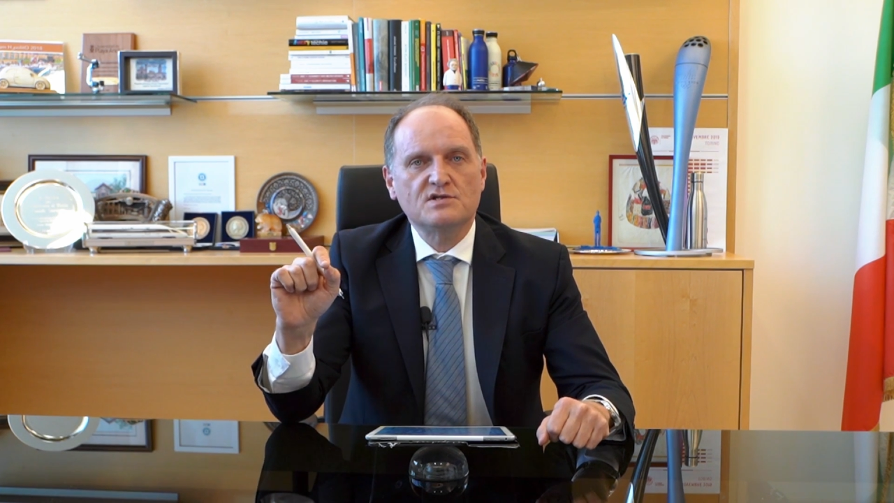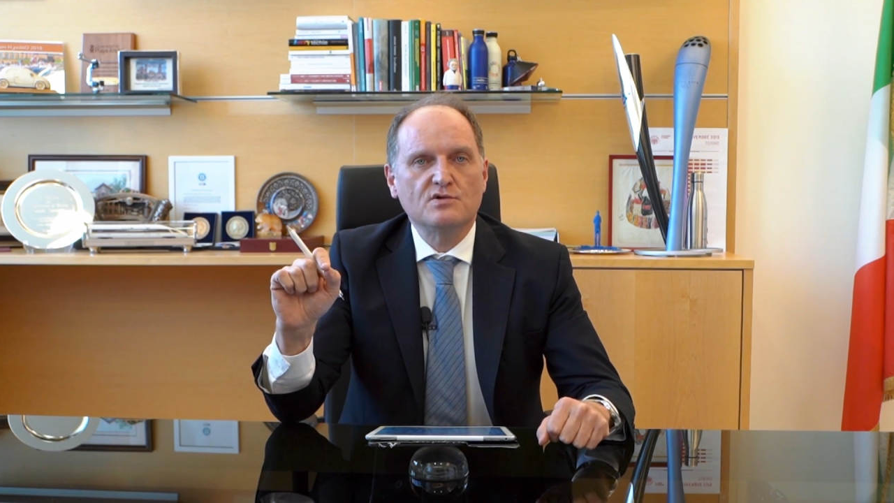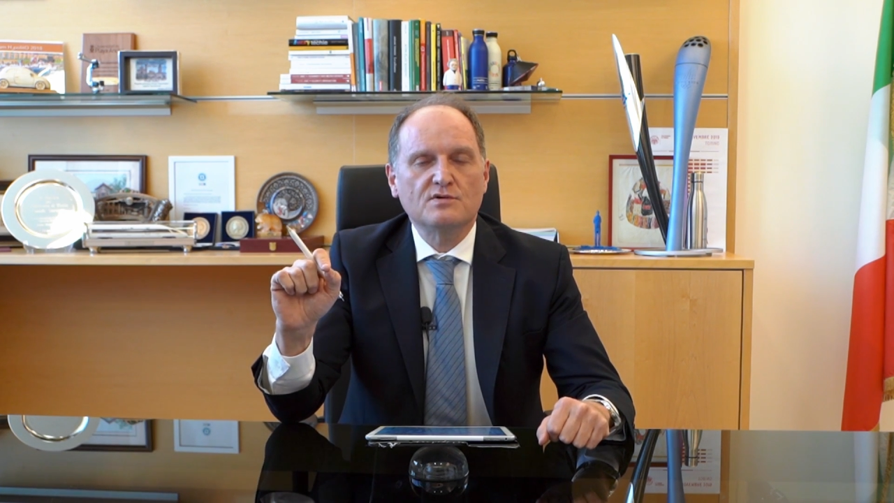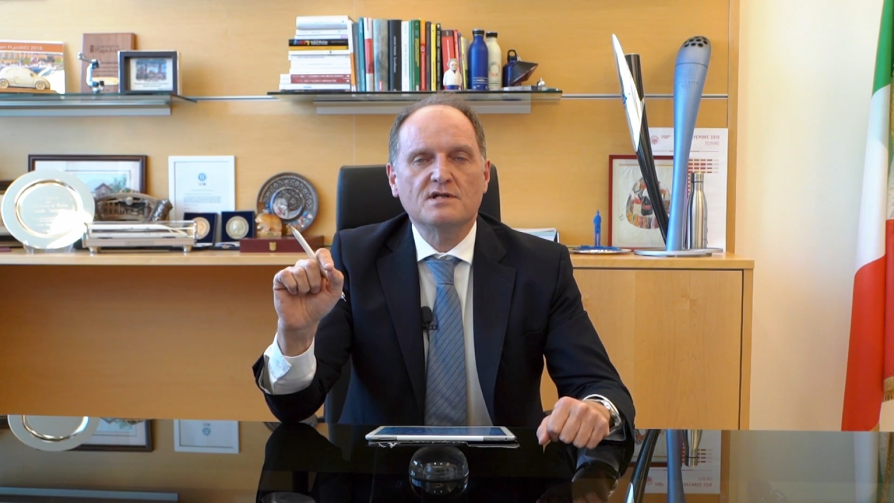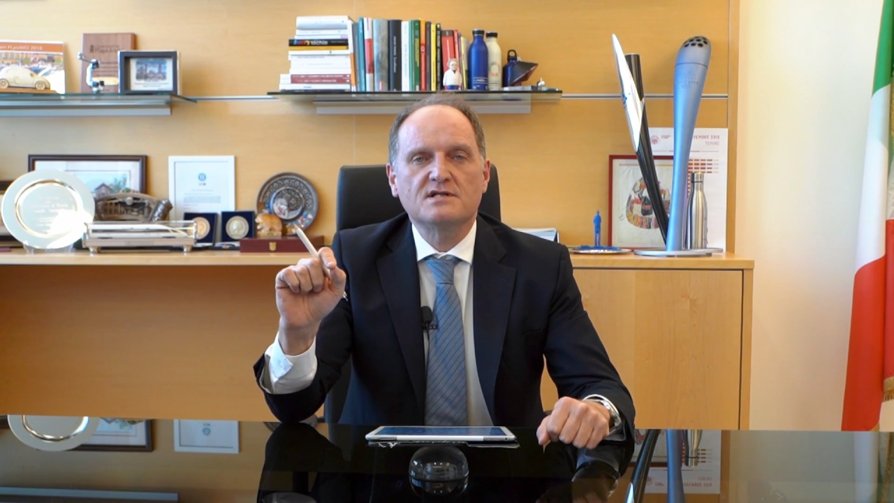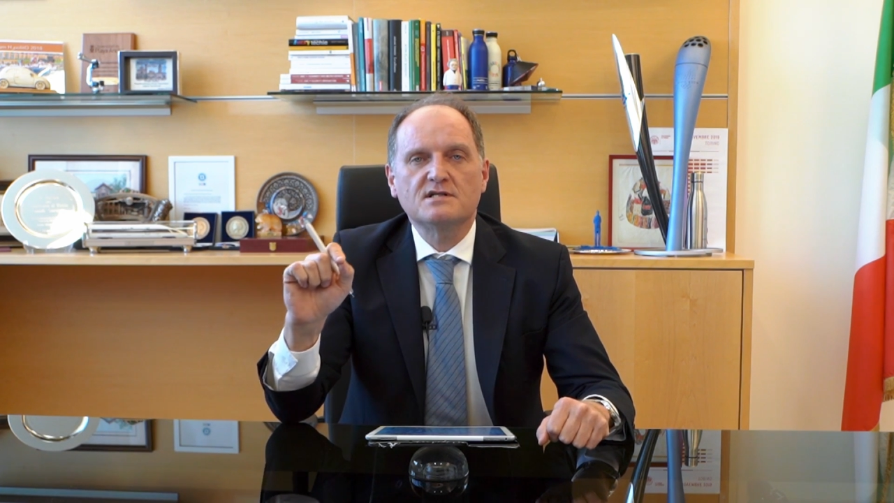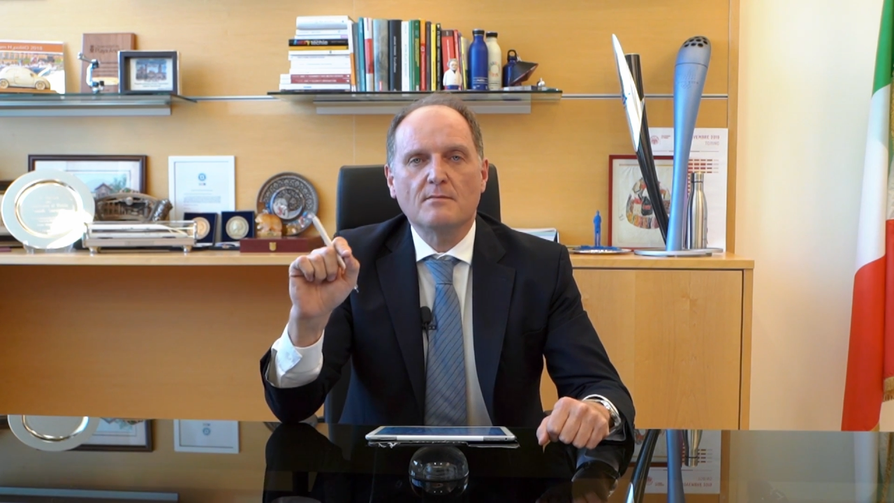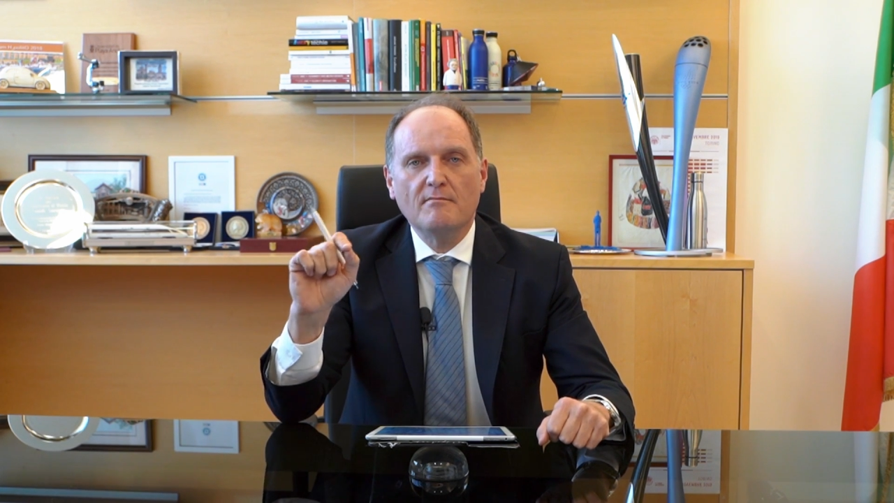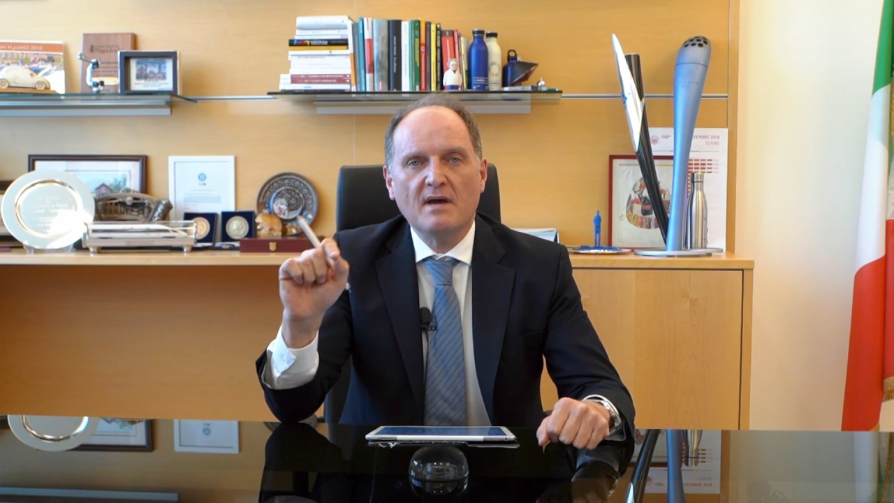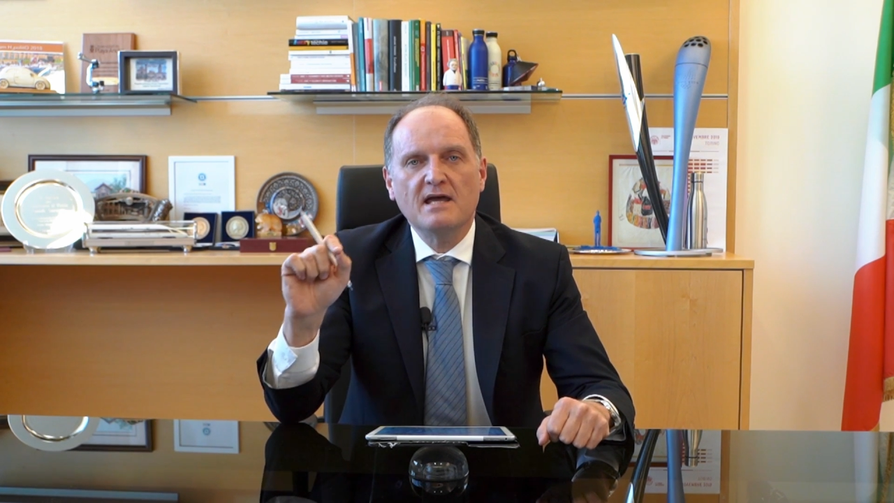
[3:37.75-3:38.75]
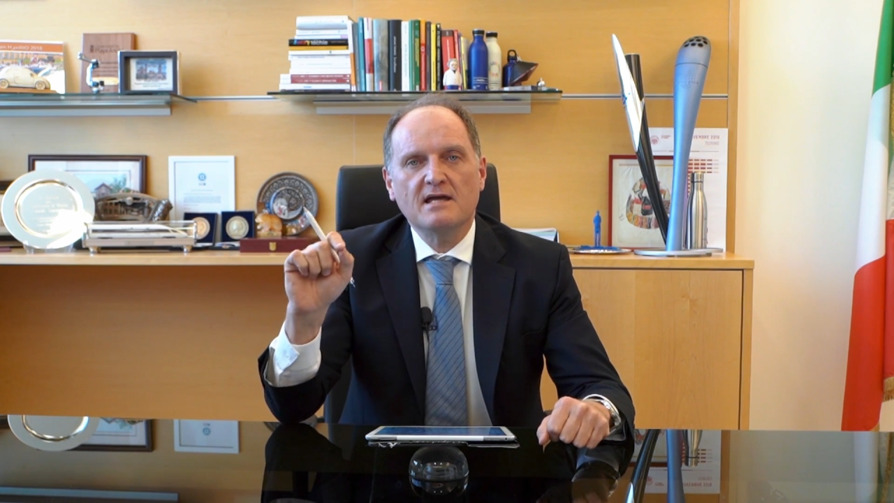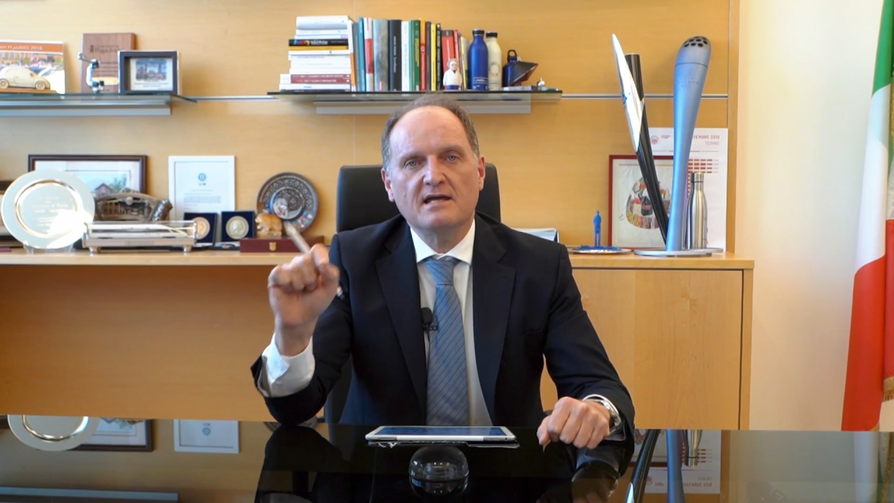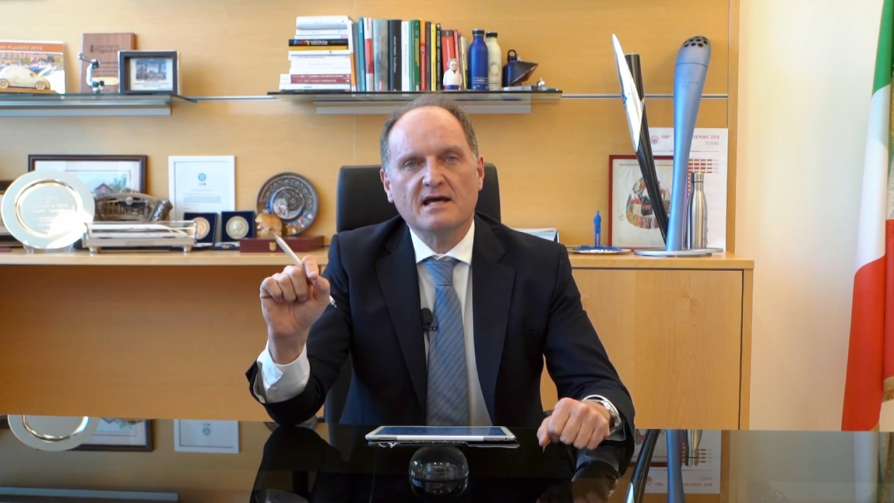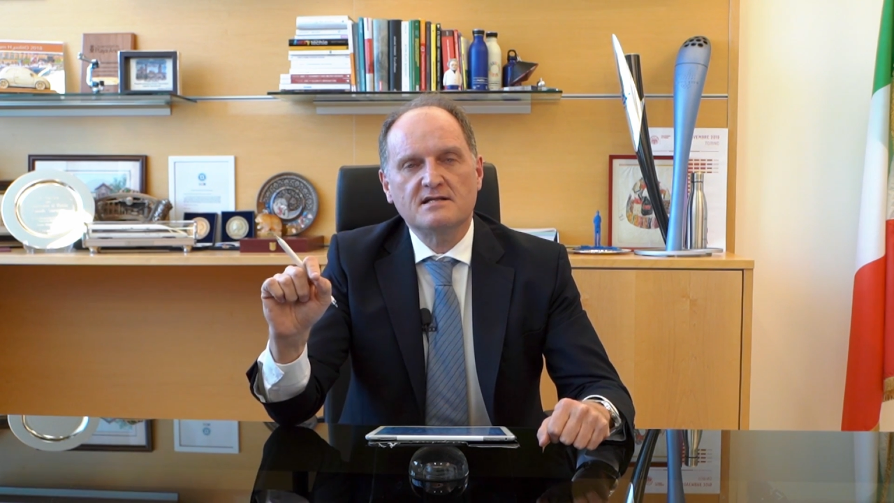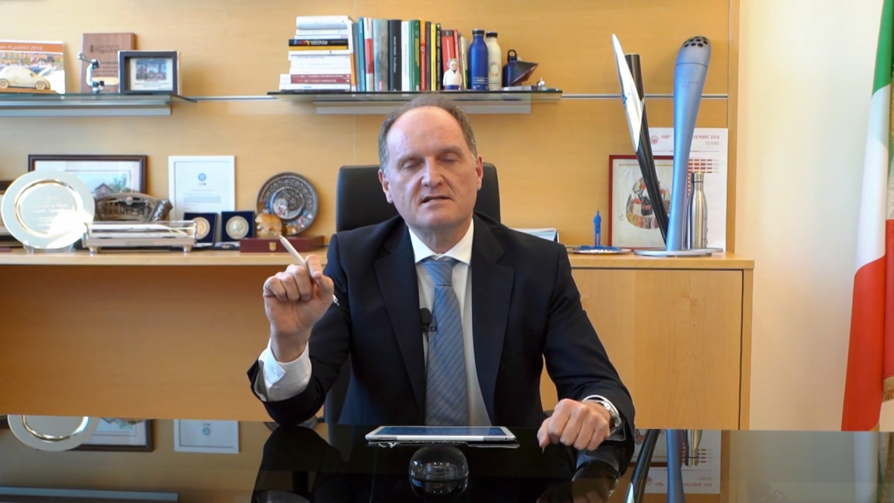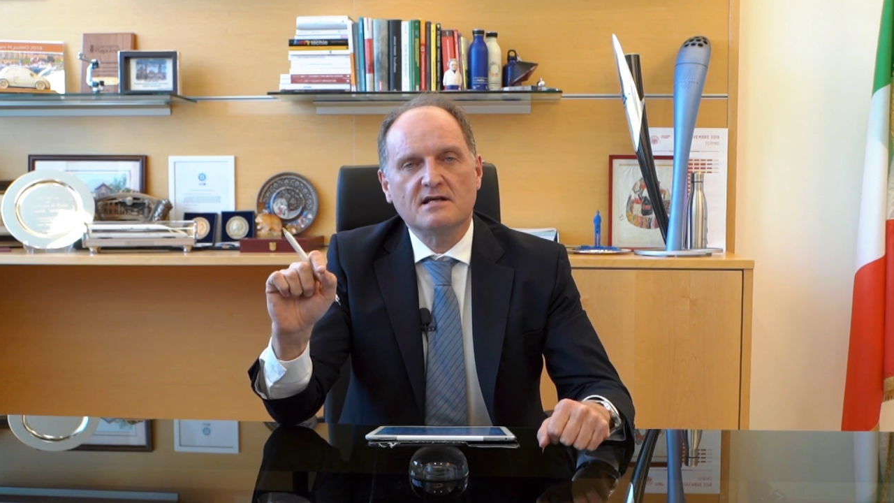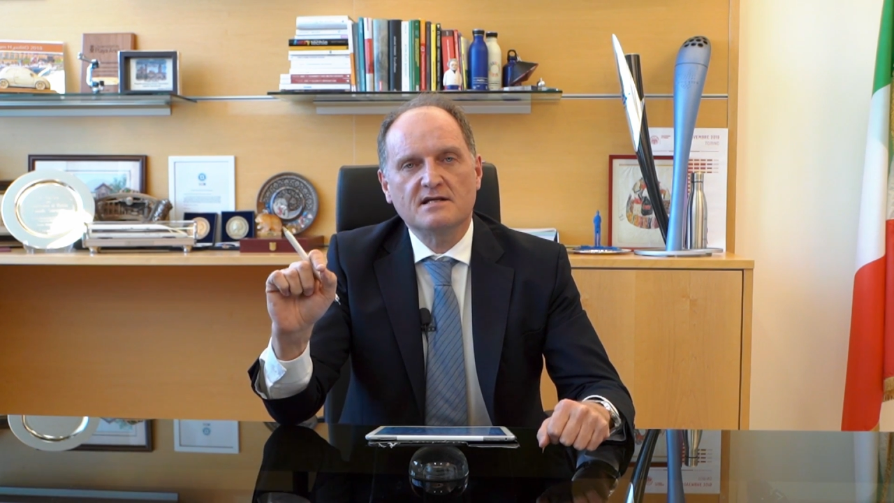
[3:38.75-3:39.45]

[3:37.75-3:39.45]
students may get